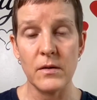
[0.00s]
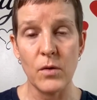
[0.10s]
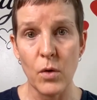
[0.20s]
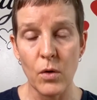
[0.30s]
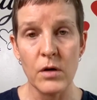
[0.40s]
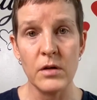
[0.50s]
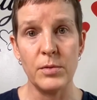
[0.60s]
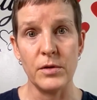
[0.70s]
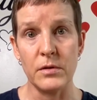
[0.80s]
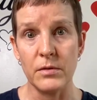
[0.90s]

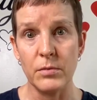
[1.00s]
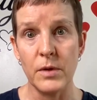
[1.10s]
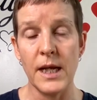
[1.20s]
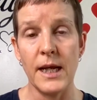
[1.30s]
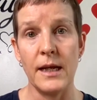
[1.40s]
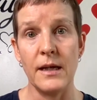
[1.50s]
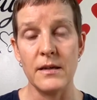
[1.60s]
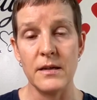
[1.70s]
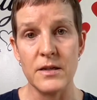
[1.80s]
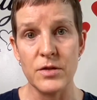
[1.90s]
horrible way
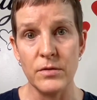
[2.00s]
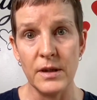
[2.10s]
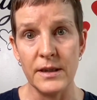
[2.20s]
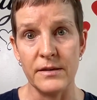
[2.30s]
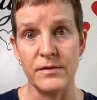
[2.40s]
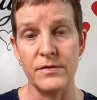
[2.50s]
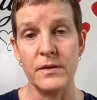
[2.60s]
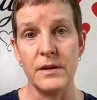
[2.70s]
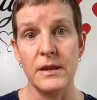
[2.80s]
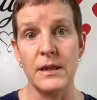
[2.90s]
to live.
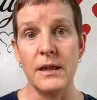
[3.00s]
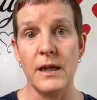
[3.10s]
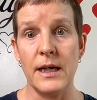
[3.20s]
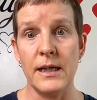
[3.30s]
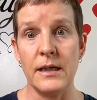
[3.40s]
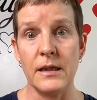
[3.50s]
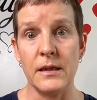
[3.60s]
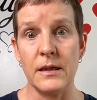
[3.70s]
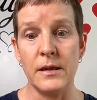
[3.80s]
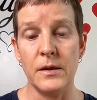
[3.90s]
And
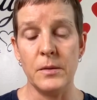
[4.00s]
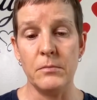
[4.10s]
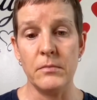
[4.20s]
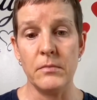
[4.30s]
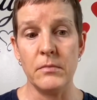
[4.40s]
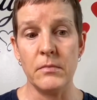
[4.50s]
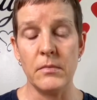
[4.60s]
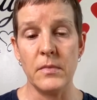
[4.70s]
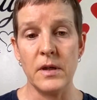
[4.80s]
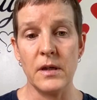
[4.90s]

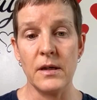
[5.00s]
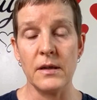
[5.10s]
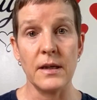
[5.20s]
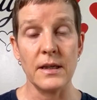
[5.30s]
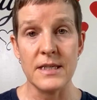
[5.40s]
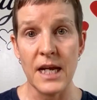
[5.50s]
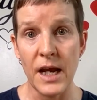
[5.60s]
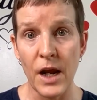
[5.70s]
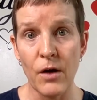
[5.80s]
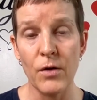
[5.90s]
a
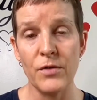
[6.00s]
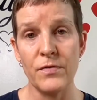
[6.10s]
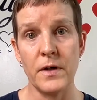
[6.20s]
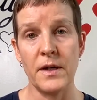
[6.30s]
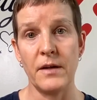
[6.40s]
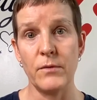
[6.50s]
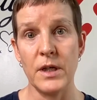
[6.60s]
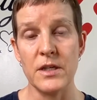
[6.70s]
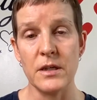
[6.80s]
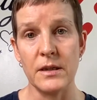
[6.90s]
terrifying
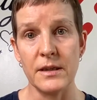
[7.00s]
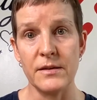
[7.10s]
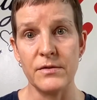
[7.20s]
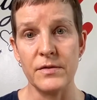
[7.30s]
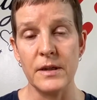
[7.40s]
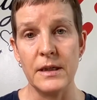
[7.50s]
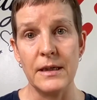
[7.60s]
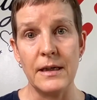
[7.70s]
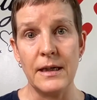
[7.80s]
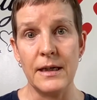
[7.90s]
way to live,
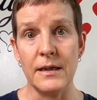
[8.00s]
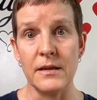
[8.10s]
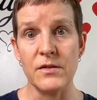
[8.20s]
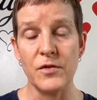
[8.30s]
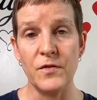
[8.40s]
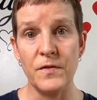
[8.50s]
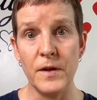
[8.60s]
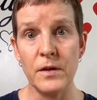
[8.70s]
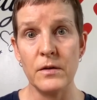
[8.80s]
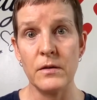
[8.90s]
and to
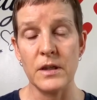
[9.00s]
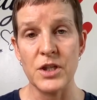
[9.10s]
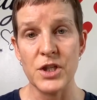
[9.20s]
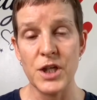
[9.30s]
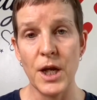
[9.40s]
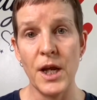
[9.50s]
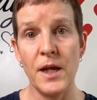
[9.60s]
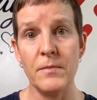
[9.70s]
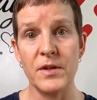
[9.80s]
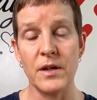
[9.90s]
feel
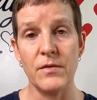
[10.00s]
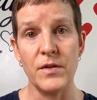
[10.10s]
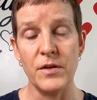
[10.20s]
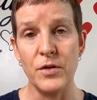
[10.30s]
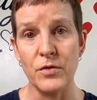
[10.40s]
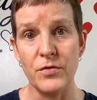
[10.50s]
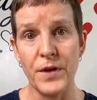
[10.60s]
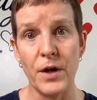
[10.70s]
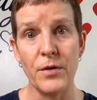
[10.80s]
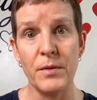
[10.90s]
ashamed of your
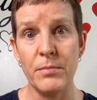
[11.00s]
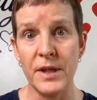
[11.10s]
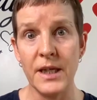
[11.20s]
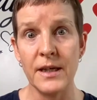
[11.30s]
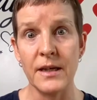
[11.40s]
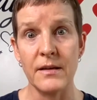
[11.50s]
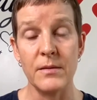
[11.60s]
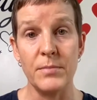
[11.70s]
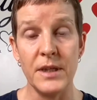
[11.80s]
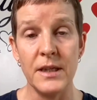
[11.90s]
very being,
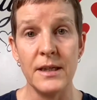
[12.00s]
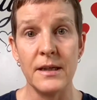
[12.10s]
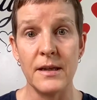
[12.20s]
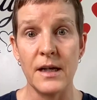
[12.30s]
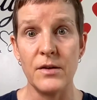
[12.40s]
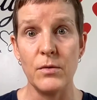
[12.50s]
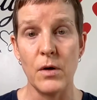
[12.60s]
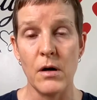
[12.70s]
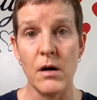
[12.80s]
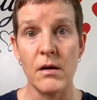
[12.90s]
the being that you
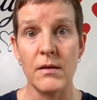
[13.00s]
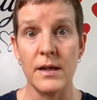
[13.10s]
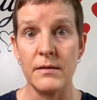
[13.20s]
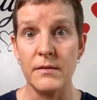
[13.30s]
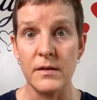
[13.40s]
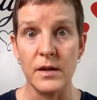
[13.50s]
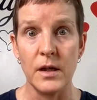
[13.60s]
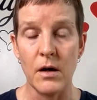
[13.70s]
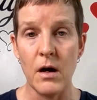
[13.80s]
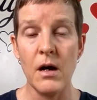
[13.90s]
are, that
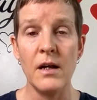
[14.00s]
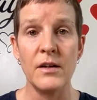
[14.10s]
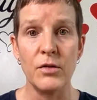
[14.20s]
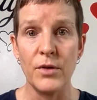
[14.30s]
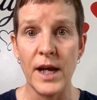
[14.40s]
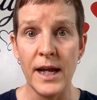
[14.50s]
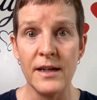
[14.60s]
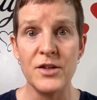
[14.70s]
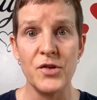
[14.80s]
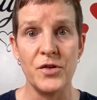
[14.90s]
God
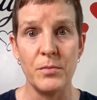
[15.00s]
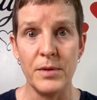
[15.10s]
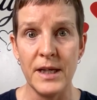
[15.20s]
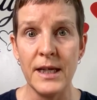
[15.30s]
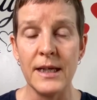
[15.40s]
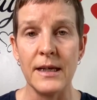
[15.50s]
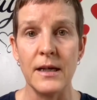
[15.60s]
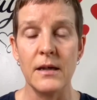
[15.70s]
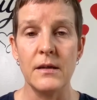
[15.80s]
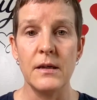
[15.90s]
created you to be,